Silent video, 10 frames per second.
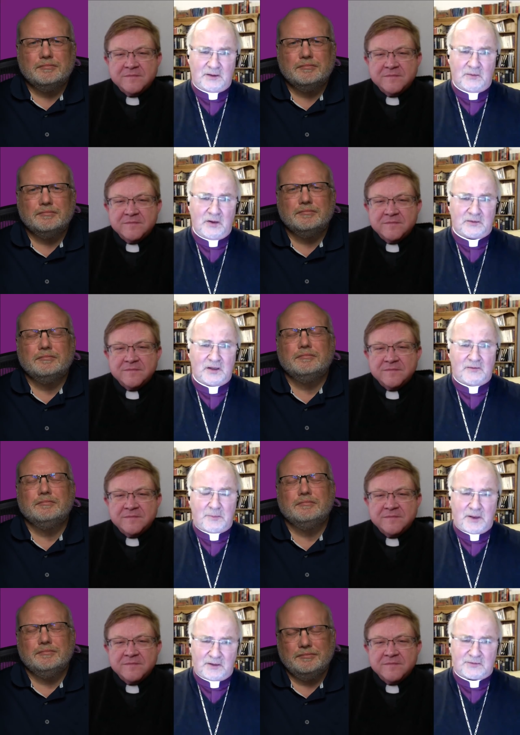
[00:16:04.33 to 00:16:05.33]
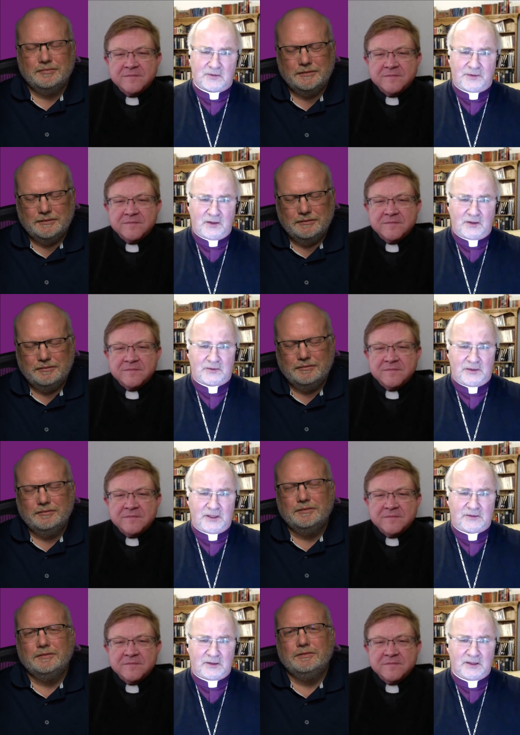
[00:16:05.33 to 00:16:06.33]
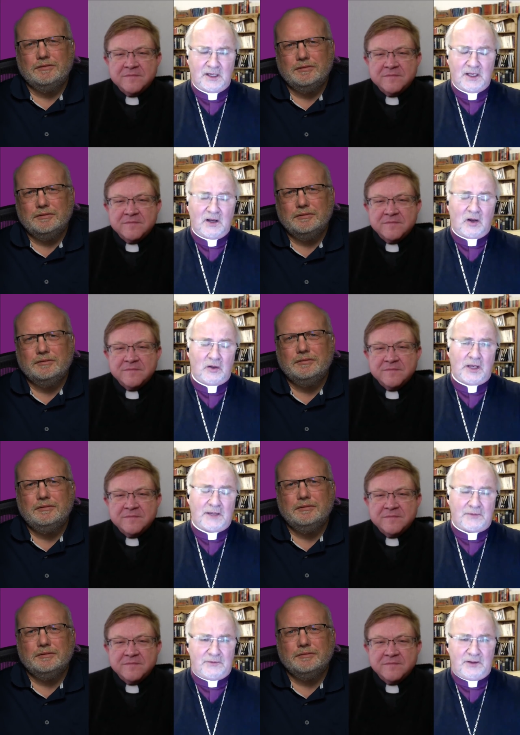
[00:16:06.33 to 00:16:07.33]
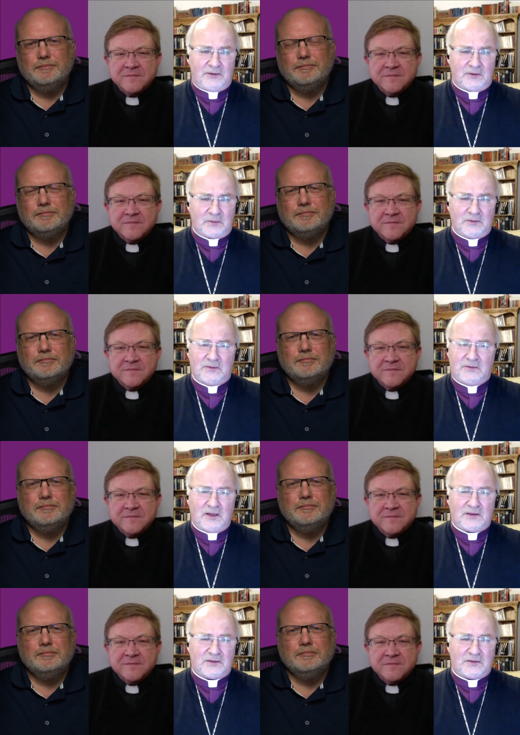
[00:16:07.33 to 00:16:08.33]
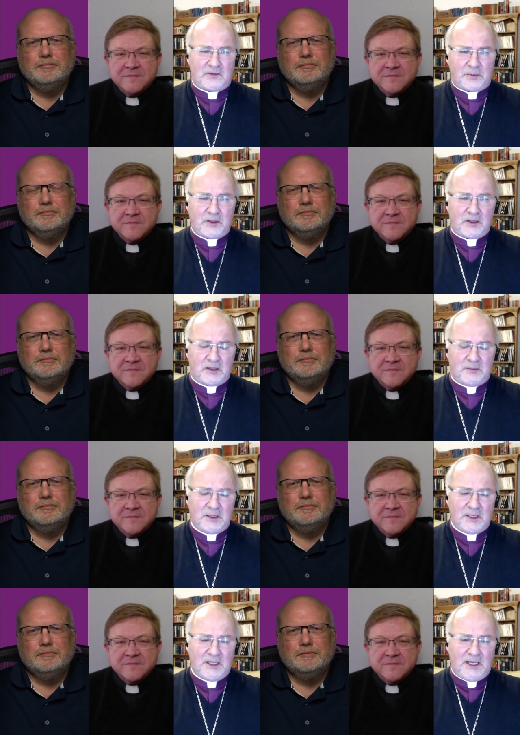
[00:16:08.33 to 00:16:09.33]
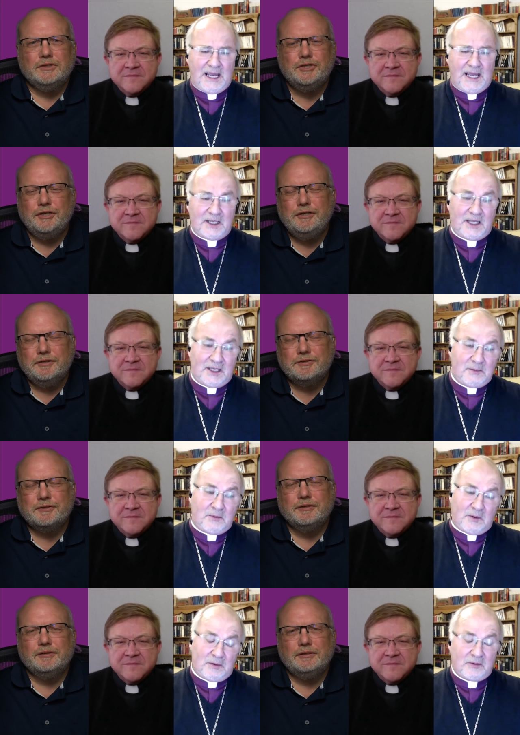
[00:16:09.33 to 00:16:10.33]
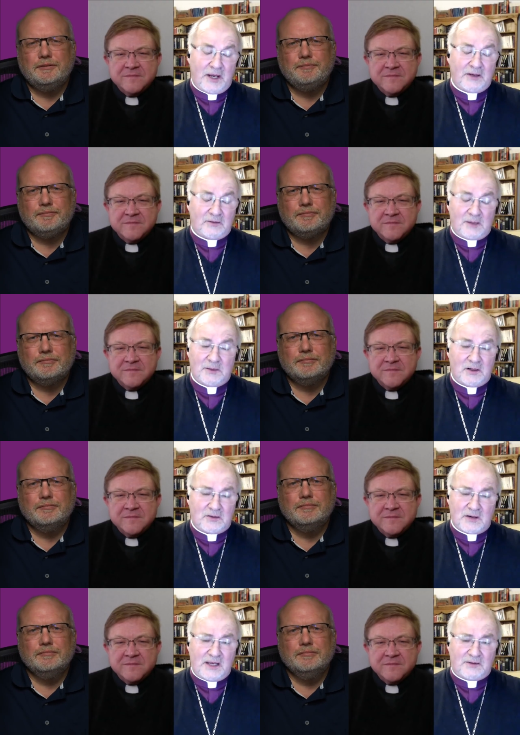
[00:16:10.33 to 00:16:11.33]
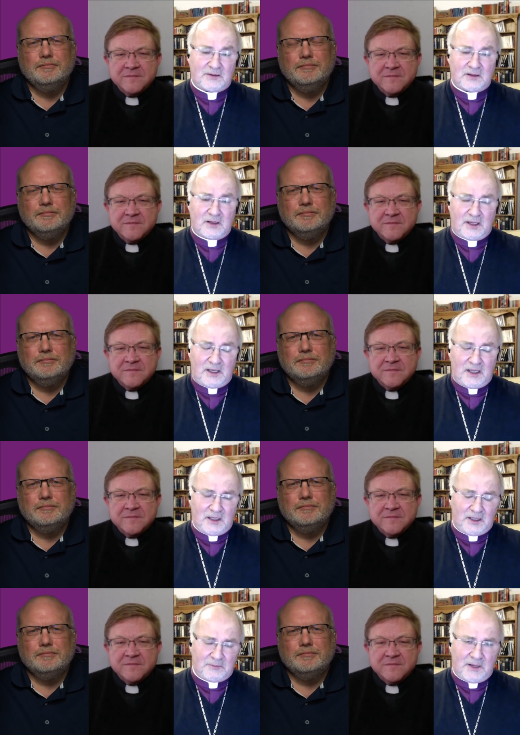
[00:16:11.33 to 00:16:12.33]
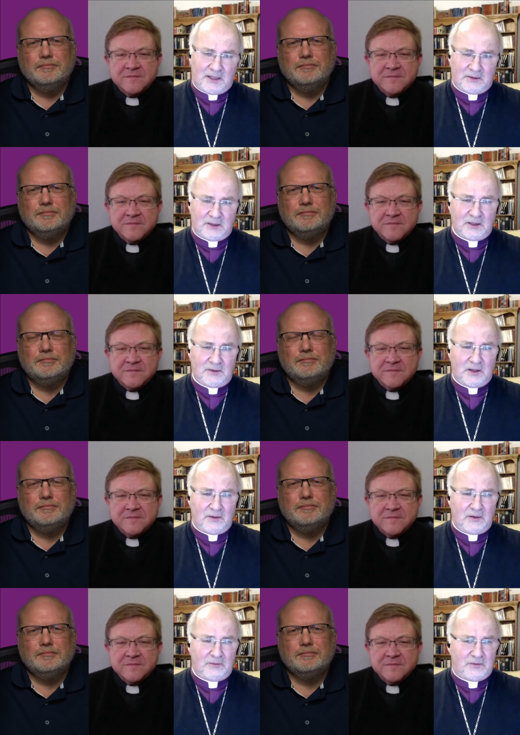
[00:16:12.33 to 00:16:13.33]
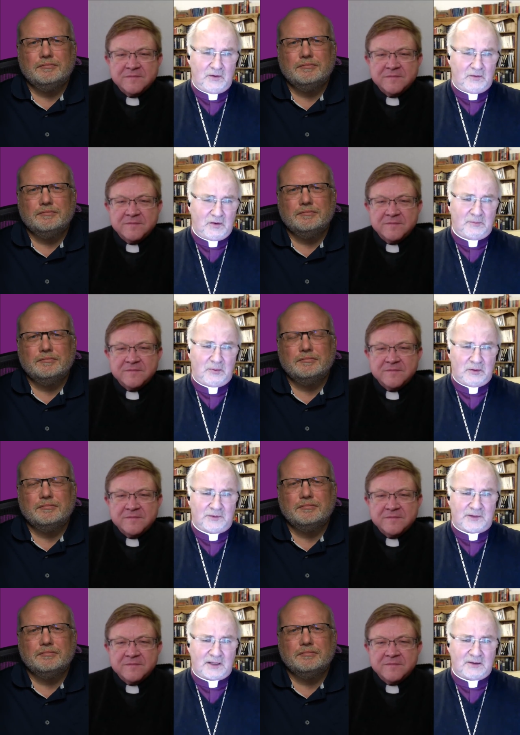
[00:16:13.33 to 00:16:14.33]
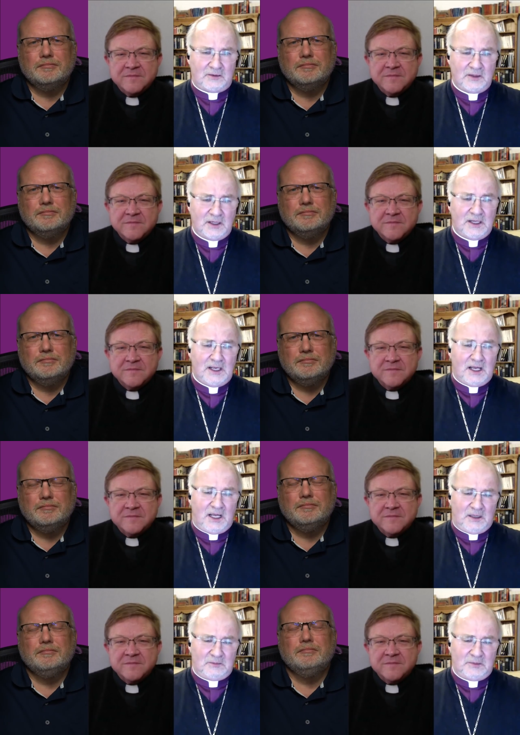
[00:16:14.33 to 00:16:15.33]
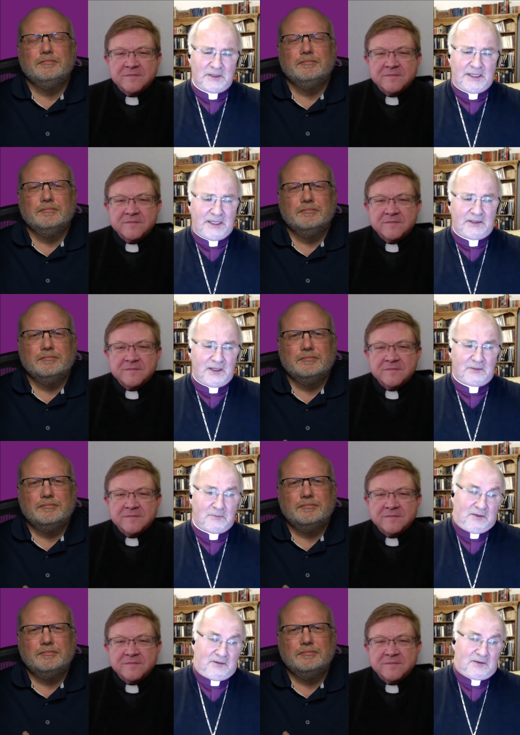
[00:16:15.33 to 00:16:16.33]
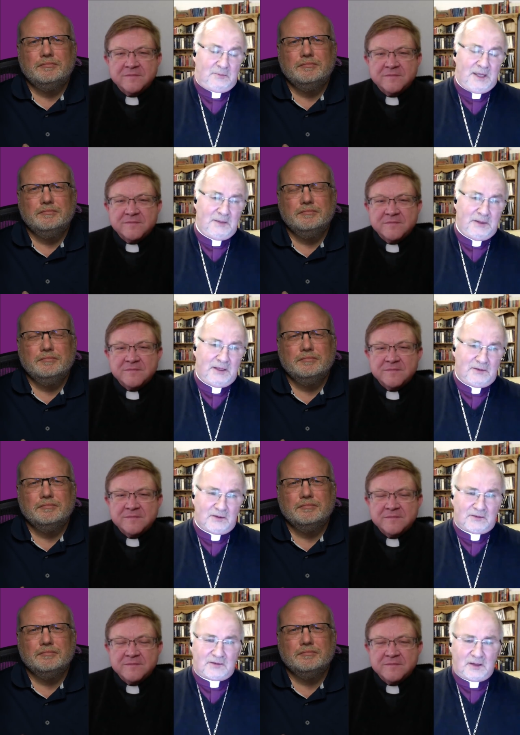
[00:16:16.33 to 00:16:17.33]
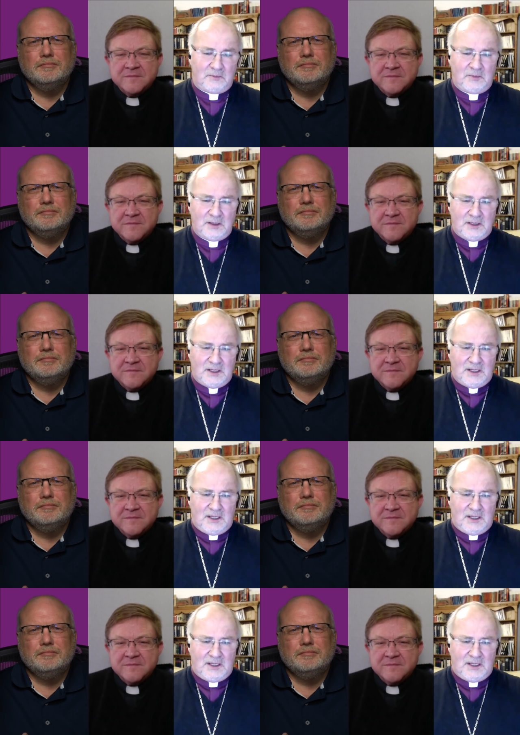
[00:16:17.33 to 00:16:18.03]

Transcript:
Speaker 1: Benedict wrote of a pastoral theological nature mm. on the life of Jesus was just superb. Genius. And, and I'm, a, I'm a great, I'm a great uh, admirer of, of John Paul the Second. Um, it, it, it just may be that um,